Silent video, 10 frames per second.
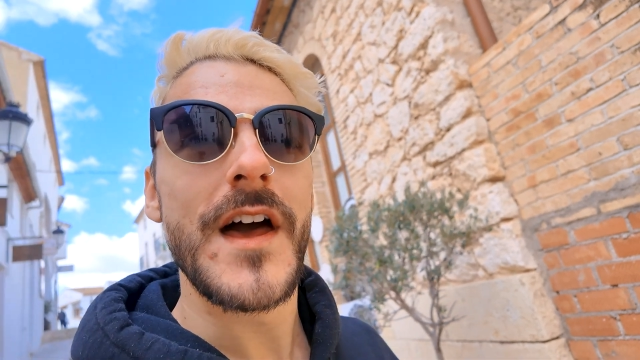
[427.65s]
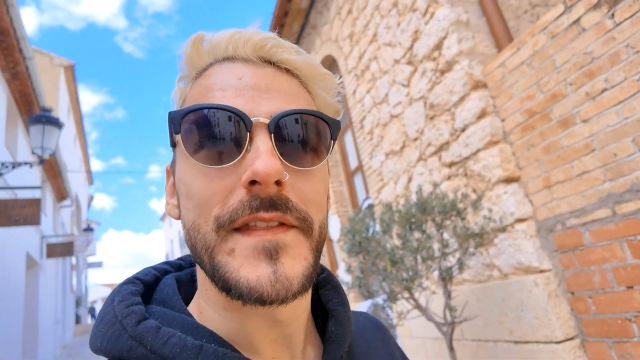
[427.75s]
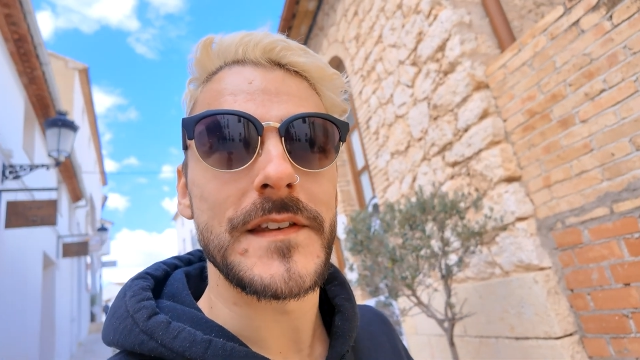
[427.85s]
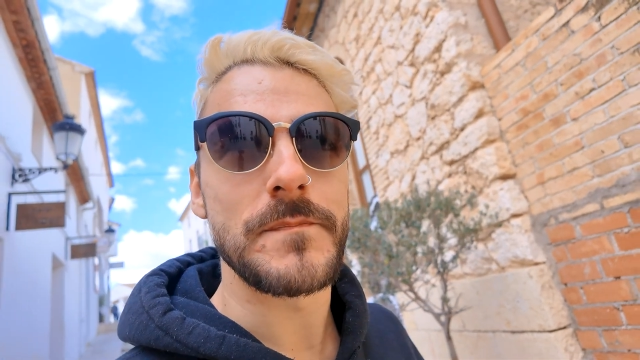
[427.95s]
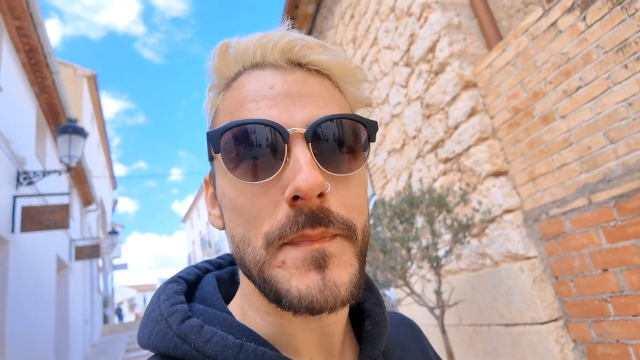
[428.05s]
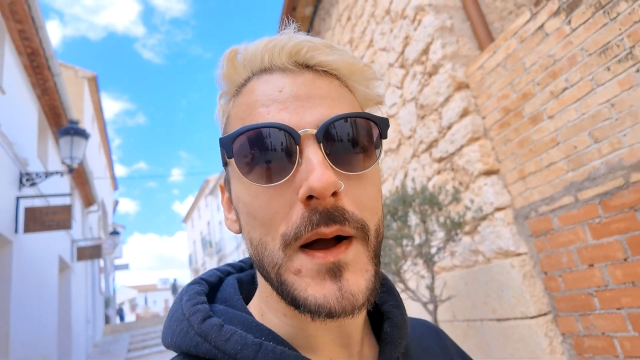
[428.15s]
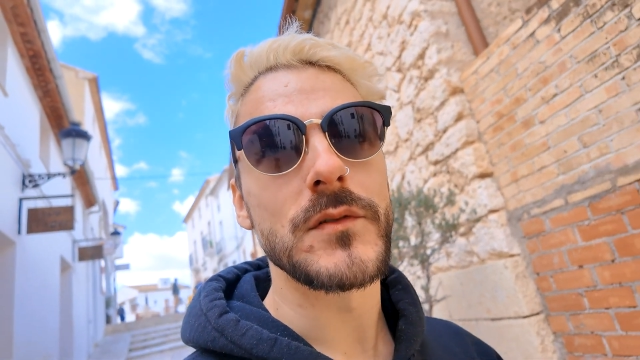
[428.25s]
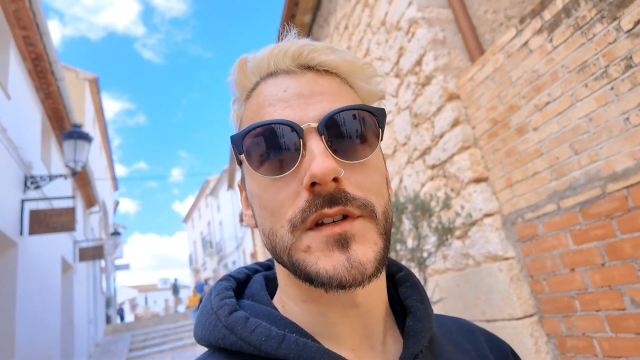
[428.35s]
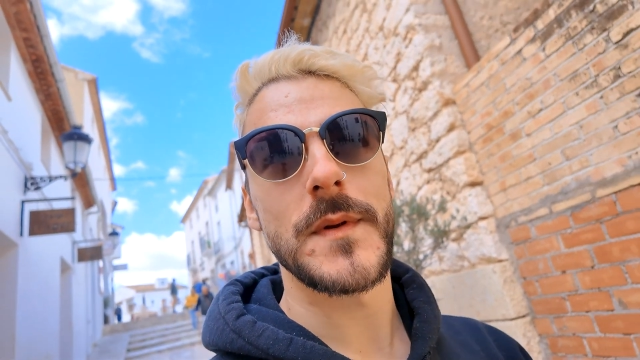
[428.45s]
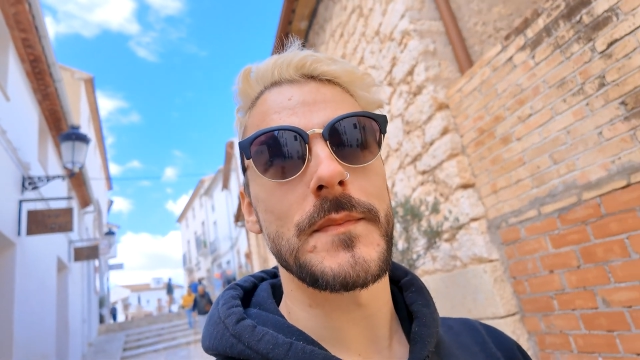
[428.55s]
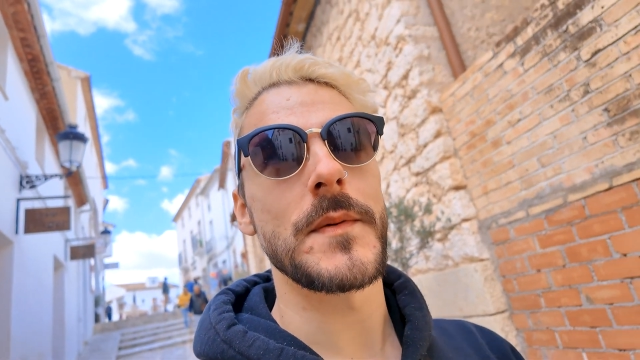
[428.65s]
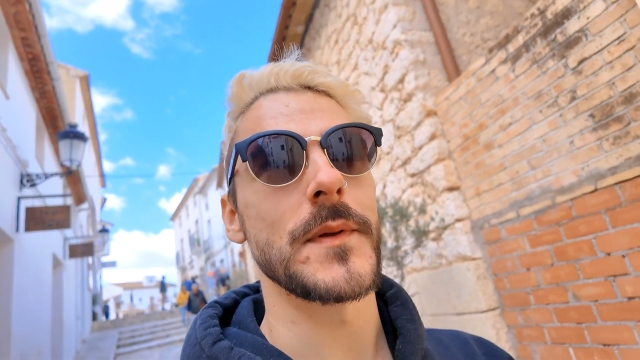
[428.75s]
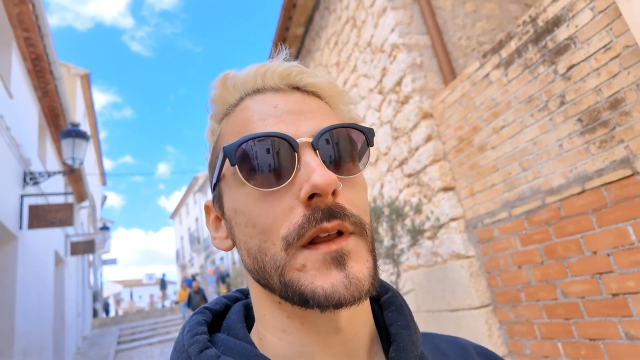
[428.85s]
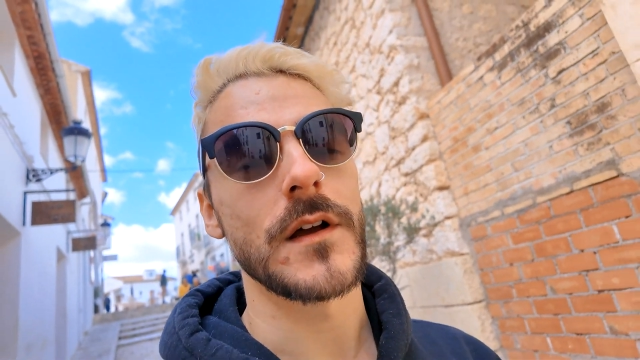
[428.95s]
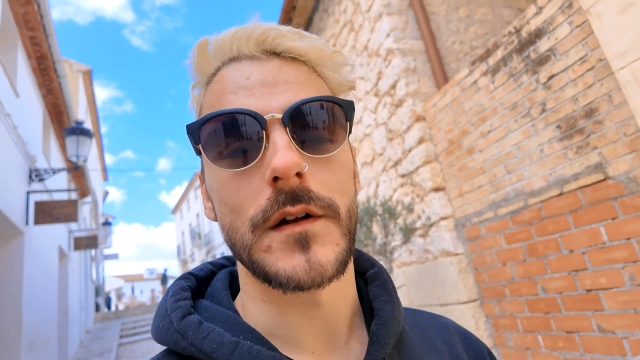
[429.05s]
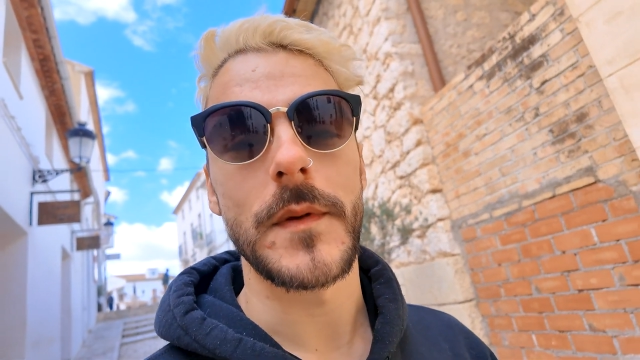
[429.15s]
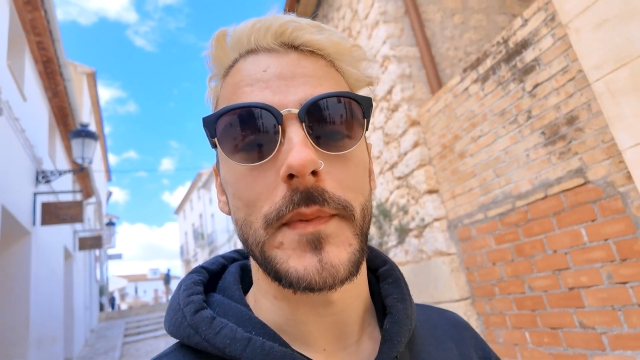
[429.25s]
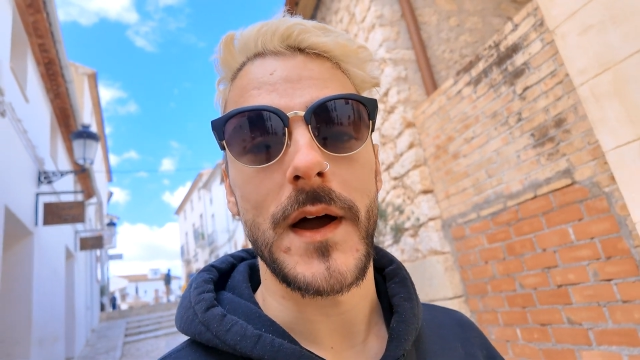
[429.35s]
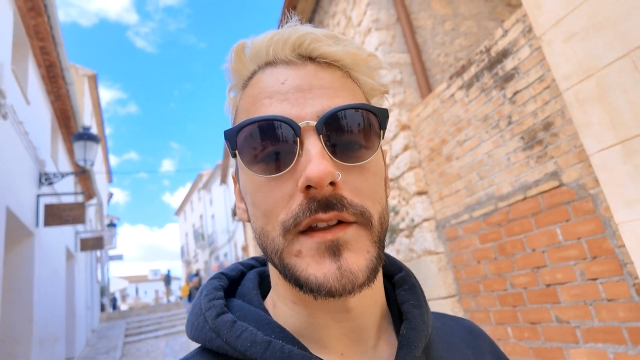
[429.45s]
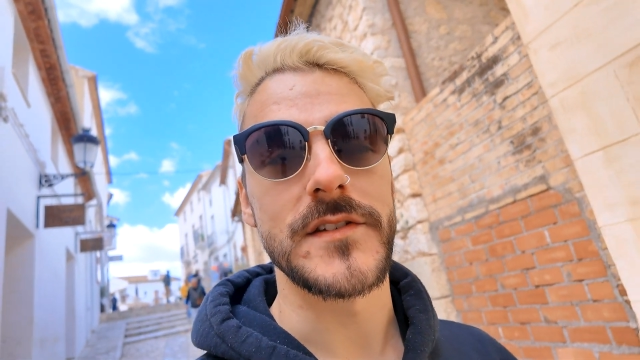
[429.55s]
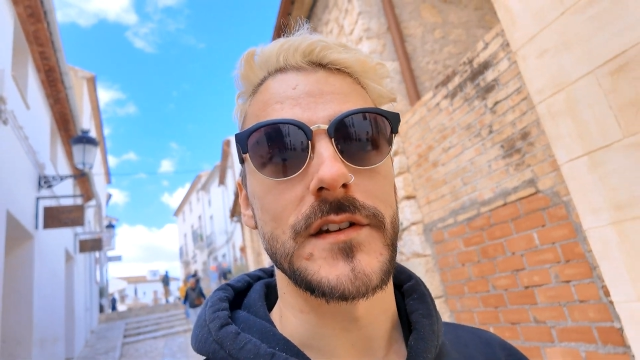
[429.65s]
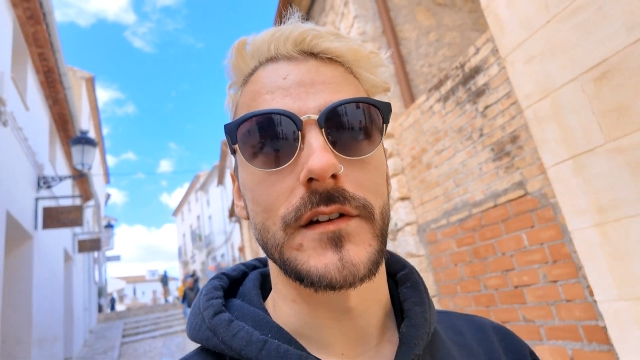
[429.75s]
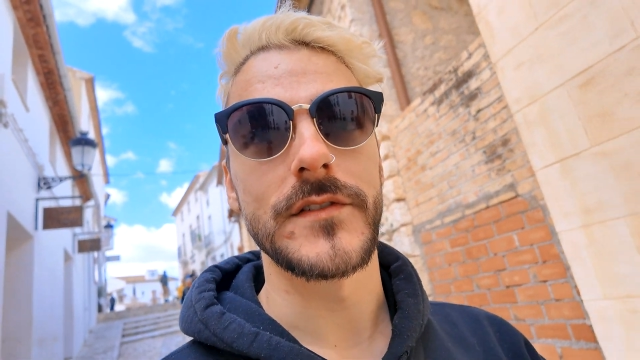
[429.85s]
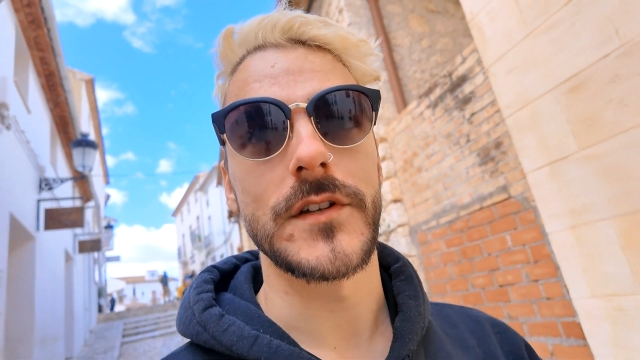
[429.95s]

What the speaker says: there's bound to be people that are going to be buying stuff.